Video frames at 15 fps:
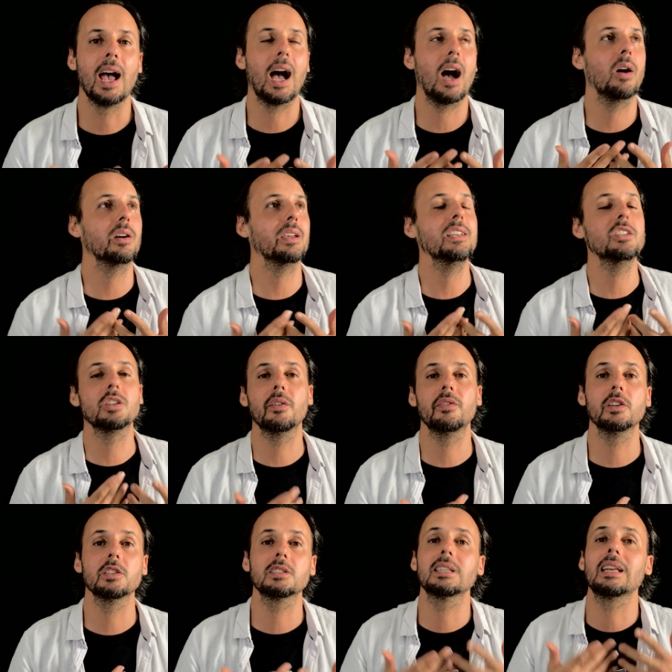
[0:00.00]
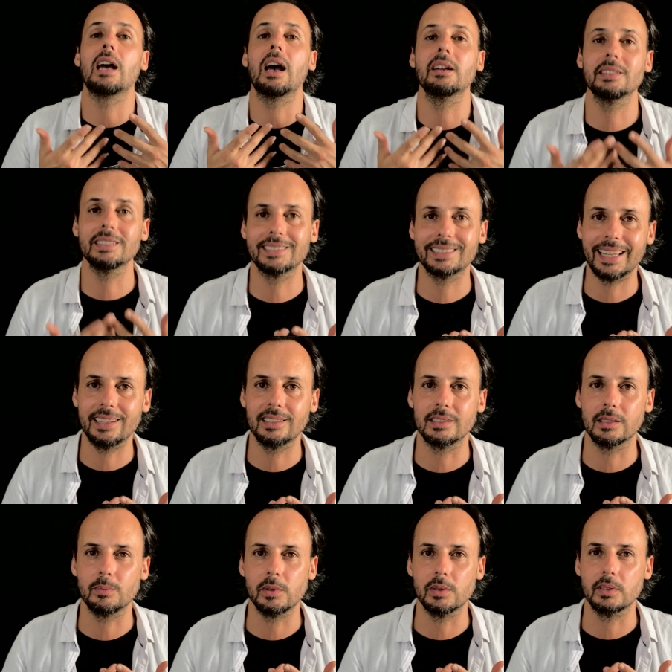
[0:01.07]
how each of us understands
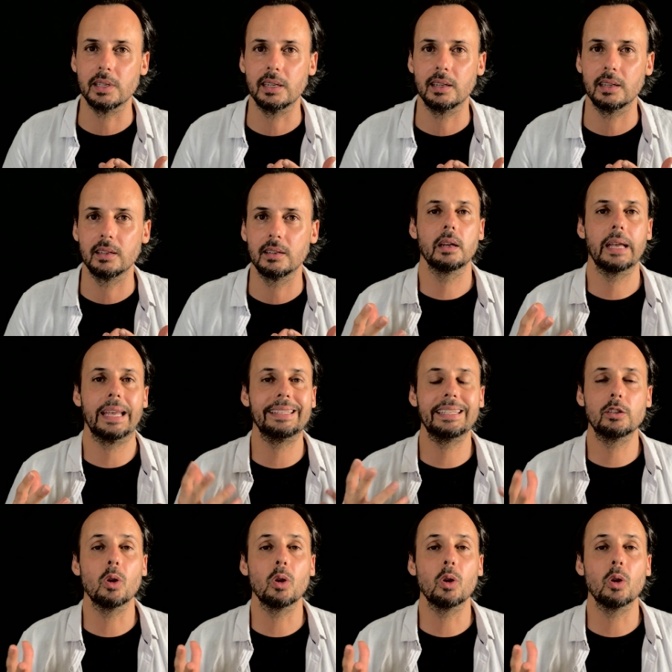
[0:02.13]
the music. And it